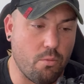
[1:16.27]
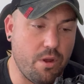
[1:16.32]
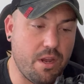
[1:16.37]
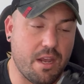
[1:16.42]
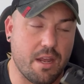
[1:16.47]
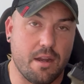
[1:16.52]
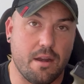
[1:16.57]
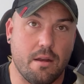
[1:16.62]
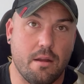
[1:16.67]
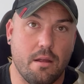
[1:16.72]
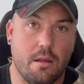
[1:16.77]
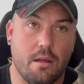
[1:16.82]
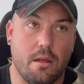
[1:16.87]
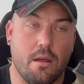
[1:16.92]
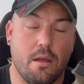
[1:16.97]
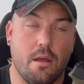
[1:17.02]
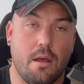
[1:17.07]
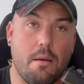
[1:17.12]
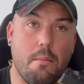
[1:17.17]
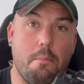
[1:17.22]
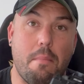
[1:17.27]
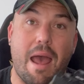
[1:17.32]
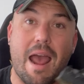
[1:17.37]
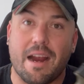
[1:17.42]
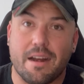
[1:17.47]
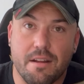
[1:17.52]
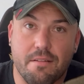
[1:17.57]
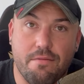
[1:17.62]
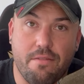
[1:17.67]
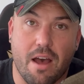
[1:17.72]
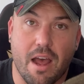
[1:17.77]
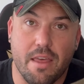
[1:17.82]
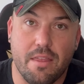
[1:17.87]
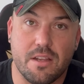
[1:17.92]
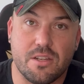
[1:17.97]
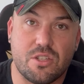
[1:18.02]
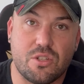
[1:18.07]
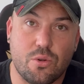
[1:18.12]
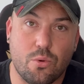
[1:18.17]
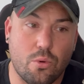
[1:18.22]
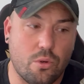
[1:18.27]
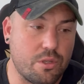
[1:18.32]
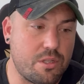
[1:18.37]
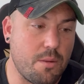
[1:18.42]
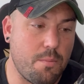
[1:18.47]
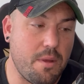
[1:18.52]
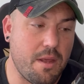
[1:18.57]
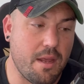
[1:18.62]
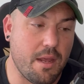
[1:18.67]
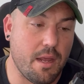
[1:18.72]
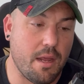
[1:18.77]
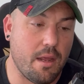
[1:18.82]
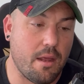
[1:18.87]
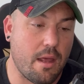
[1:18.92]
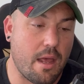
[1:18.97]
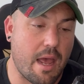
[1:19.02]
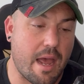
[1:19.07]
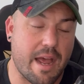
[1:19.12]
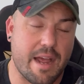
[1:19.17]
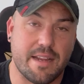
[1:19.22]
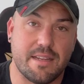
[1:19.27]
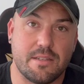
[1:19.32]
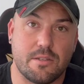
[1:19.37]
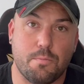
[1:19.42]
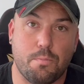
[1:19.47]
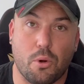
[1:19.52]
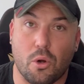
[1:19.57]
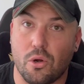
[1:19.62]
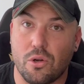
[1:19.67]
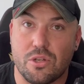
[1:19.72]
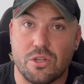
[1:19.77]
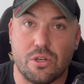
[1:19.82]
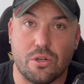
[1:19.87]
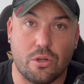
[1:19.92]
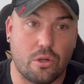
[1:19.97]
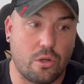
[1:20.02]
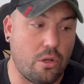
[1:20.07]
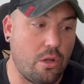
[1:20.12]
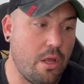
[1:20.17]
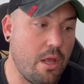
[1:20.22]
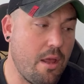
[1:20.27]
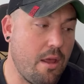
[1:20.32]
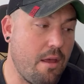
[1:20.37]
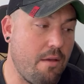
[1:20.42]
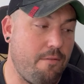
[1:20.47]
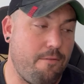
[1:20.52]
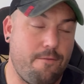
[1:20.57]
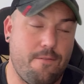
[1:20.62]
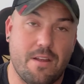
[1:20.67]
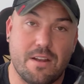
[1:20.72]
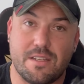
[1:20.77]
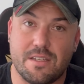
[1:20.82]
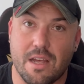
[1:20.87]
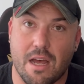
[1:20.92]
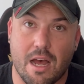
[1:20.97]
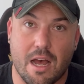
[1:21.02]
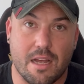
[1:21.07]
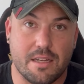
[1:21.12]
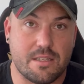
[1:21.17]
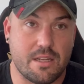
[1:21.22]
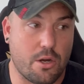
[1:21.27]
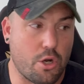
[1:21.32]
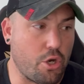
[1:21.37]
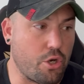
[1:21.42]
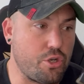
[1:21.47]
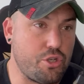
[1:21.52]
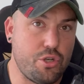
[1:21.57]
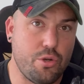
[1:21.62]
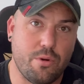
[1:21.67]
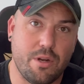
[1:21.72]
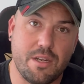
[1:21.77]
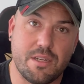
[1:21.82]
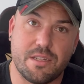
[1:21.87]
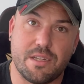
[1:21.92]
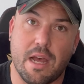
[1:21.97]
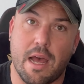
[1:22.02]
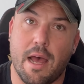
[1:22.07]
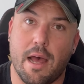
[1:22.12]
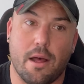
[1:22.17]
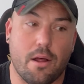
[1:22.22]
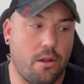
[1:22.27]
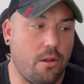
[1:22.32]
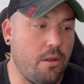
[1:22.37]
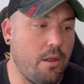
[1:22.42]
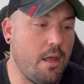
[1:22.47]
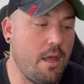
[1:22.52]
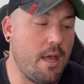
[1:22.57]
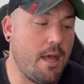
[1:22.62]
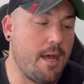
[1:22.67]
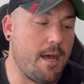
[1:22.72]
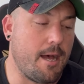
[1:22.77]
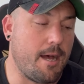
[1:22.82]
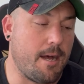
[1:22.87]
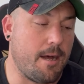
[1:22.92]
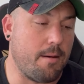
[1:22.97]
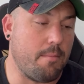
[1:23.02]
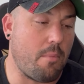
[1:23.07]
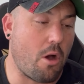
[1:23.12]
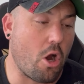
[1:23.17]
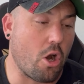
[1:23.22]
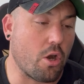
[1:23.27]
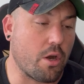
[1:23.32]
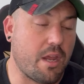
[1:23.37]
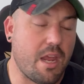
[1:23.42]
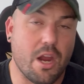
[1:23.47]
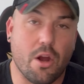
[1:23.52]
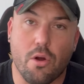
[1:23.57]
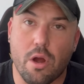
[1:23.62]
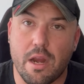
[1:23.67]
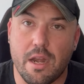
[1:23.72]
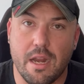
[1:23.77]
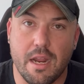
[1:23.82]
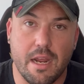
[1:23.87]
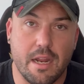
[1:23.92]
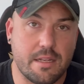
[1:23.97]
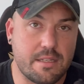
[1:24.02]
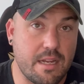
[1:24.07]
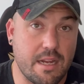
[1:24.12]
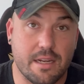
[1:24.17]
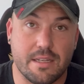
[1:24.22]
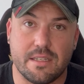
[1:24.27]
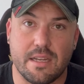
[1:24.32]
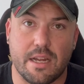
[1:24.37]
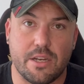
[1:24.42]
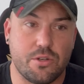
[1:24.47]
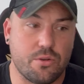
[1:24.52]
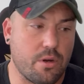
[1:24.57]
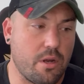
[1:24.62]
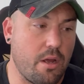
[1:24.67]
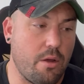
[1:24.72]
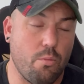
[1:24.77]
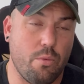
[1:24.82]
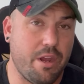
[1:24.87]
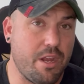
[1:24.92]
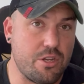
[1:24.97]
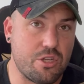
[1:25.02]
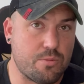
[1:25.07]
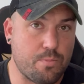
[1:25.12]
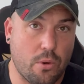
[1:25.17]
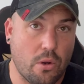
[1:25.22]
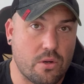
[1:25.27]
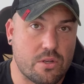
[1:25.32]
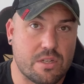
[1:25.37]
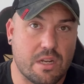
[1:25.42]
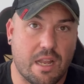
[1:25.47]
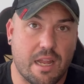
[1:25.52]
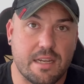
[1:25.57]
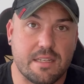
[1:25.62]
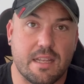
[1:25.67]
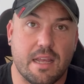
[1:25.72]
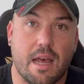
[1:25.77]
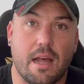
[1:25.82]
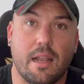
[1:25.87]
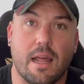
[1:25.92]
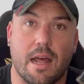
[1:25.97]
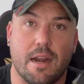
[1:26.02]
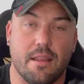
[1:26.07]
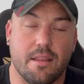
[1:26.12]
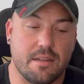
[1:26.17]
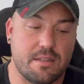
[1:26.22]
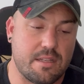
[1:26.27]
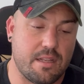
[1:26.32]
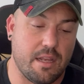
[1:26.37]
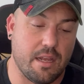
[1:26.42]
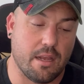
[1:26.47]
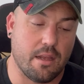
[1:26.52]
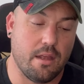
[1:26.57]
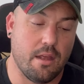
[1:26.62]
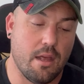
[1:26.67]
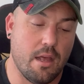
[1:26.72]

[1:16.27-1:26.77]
We can magnify this tool to be as personal, fits us on our shooting style, um, our carry needs, et cetera. And we can just personalize the hell out of this thing.